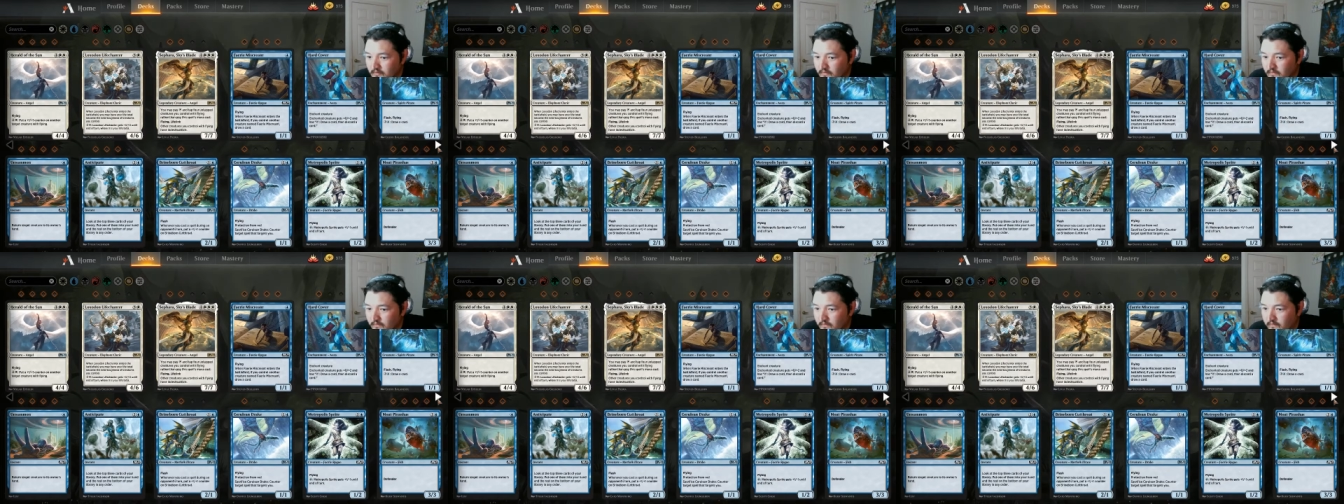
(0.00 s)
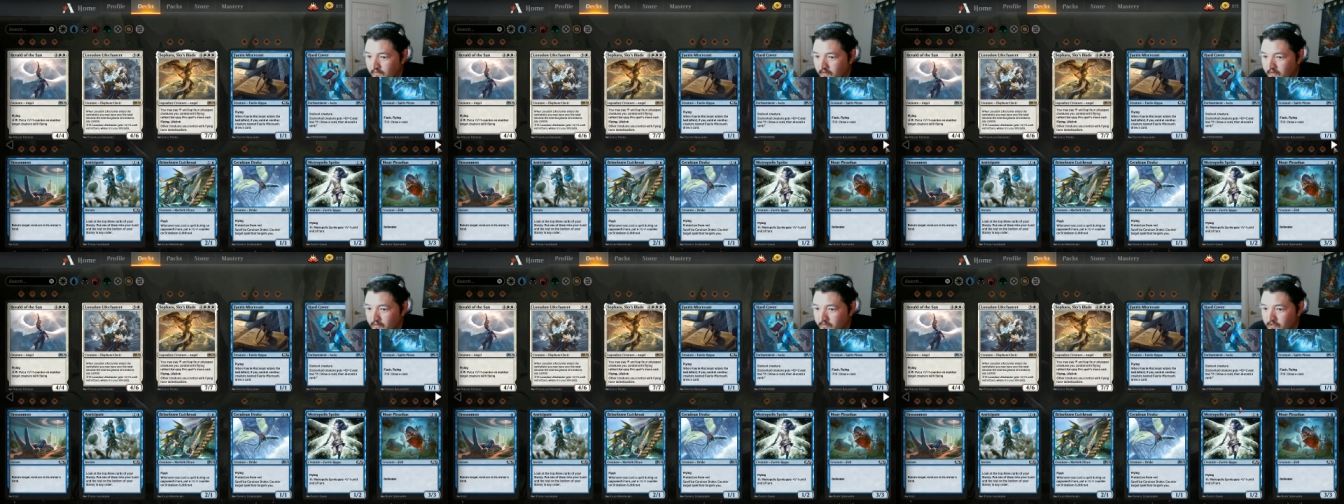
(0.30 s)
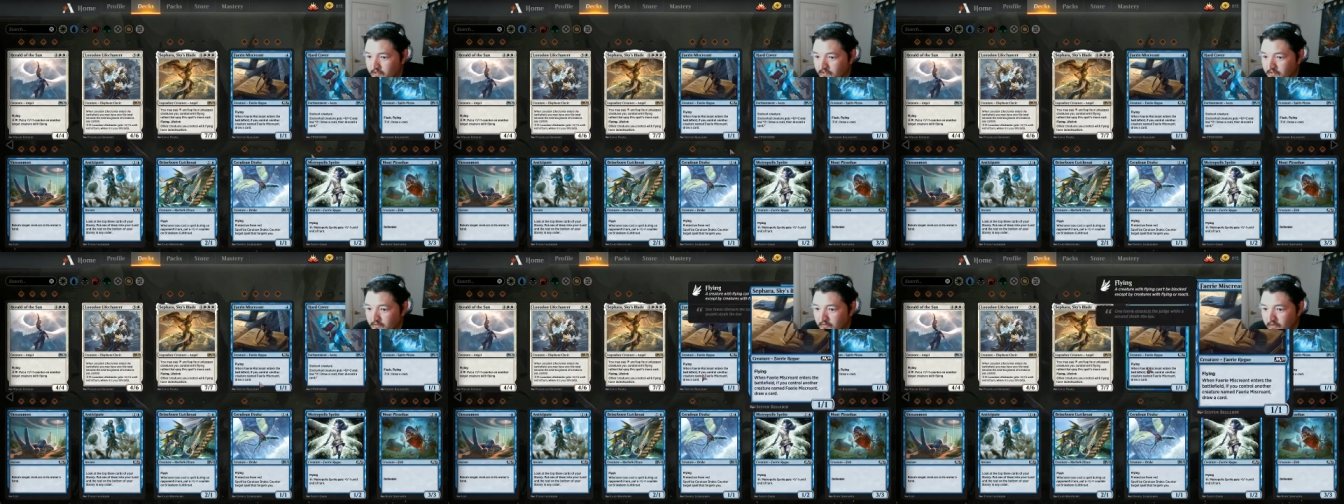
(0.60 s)
Fairy
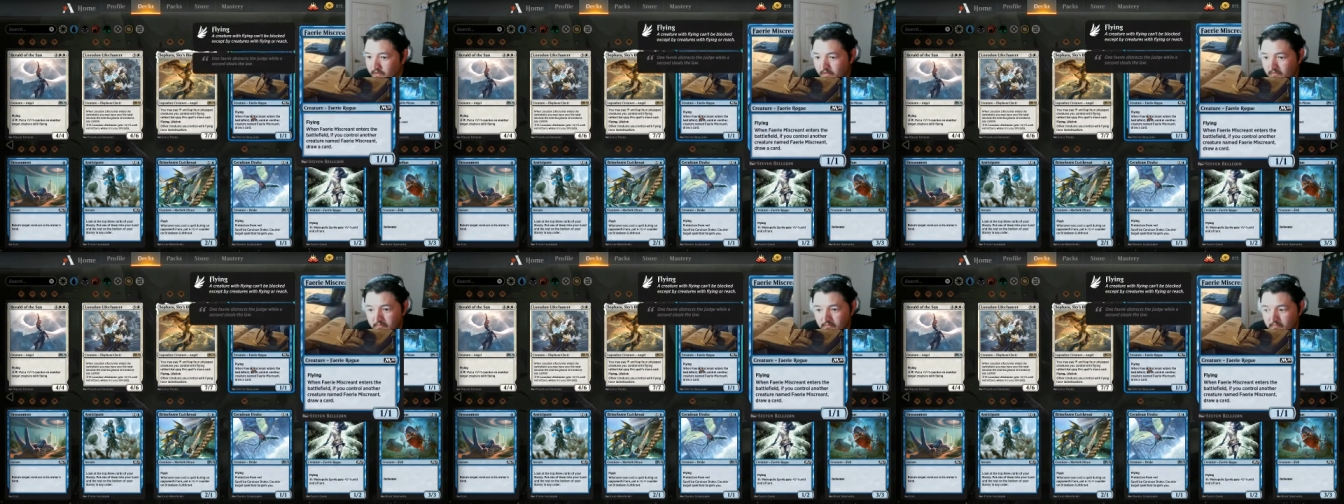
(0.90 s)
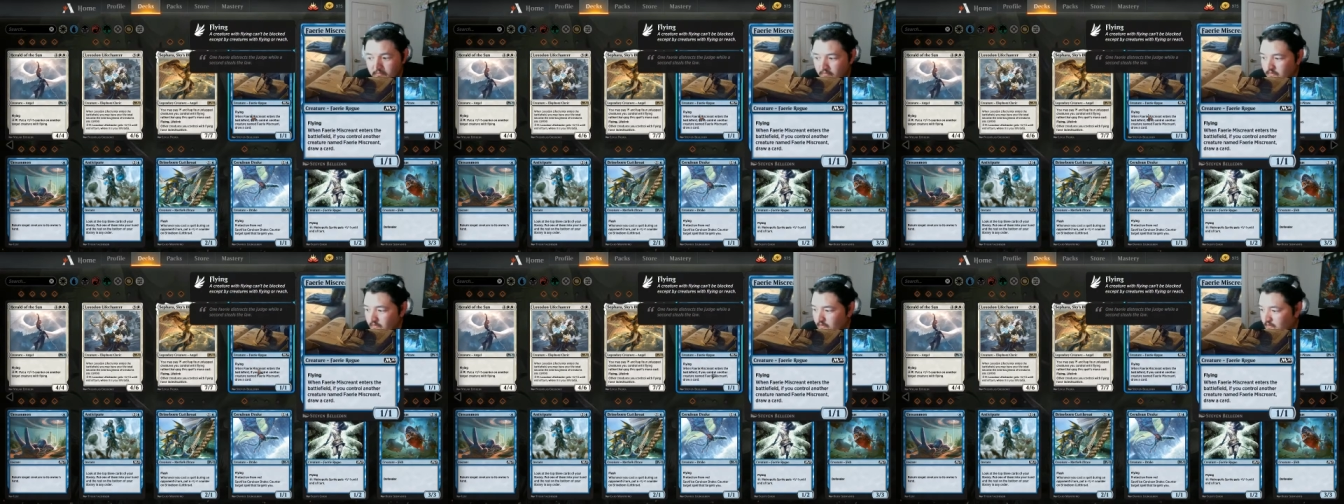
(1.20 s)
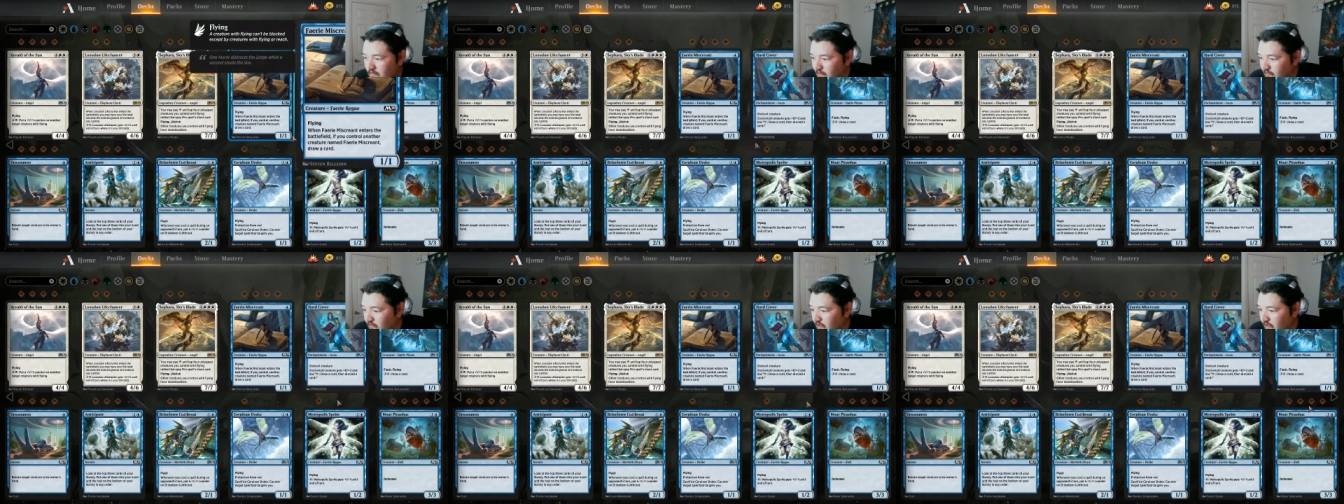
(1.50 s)
Miscreant, it's
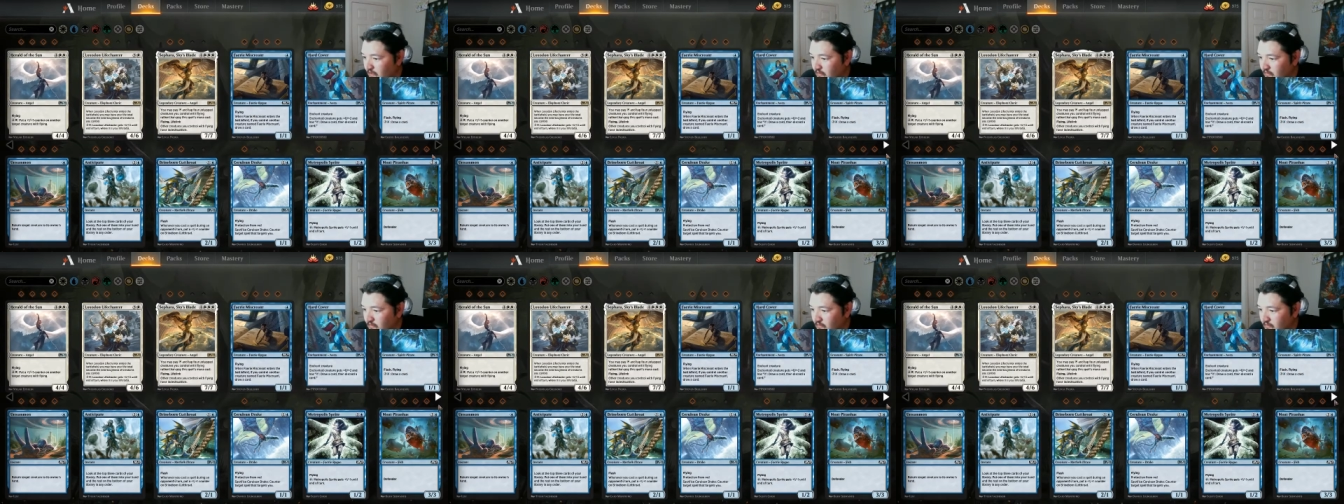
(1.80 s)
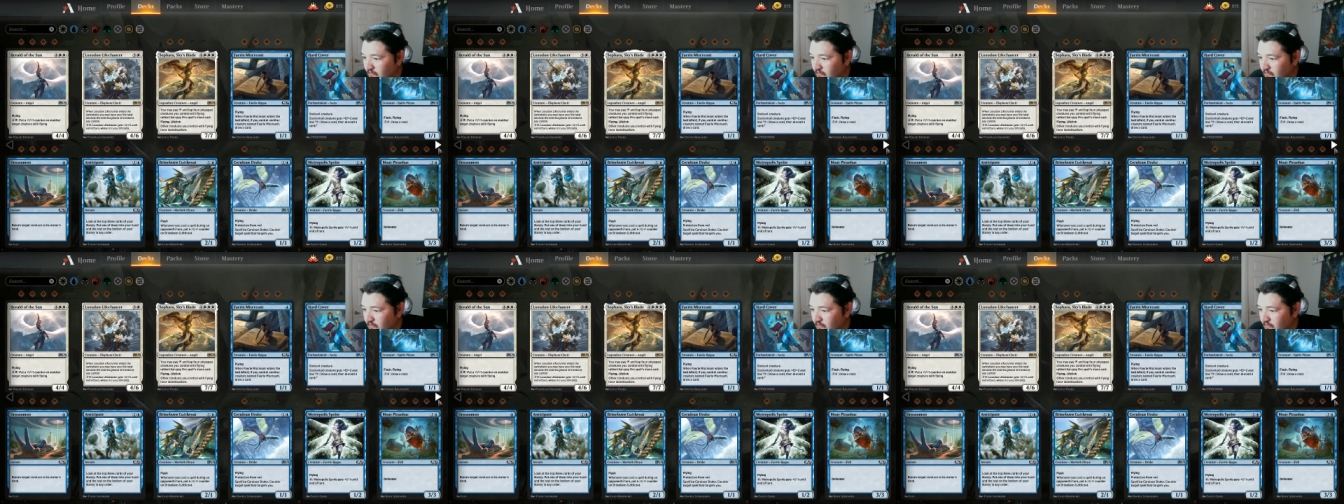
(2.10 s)
not bad.